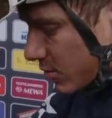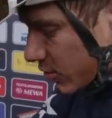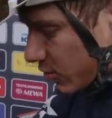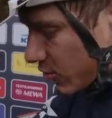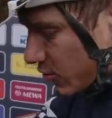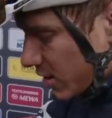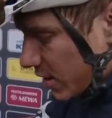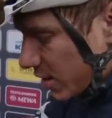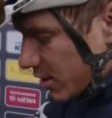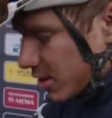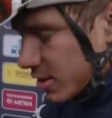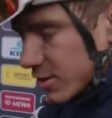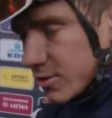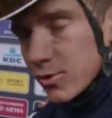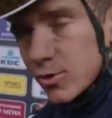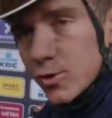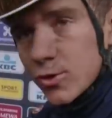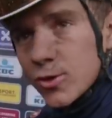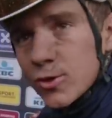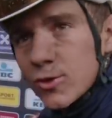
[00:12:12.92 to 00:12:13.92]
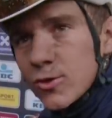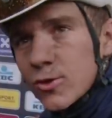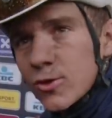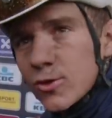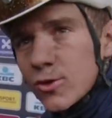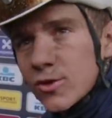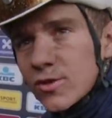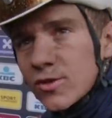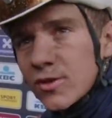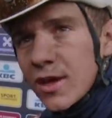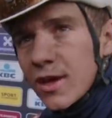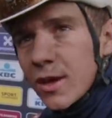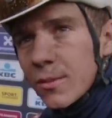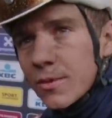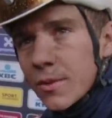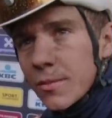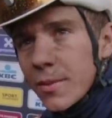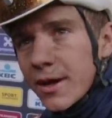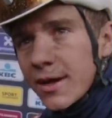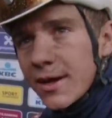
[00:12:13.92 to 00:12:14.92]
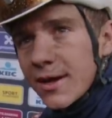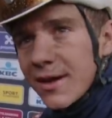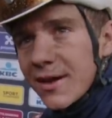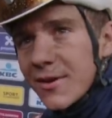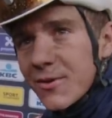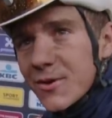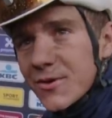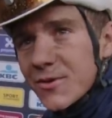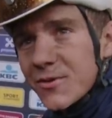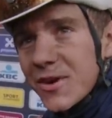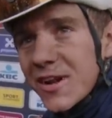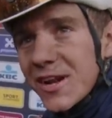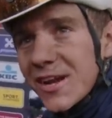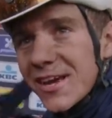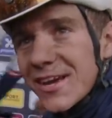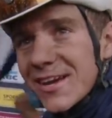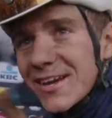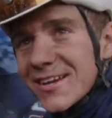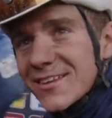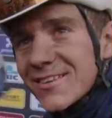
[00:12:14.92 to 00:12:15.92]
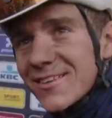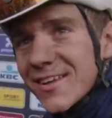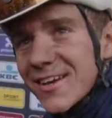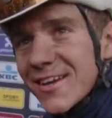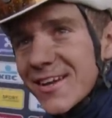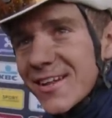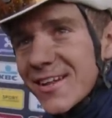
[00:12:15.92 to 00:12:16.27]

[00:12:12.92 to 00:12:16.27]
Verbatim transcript: was really hard to stay up the bike. It was really a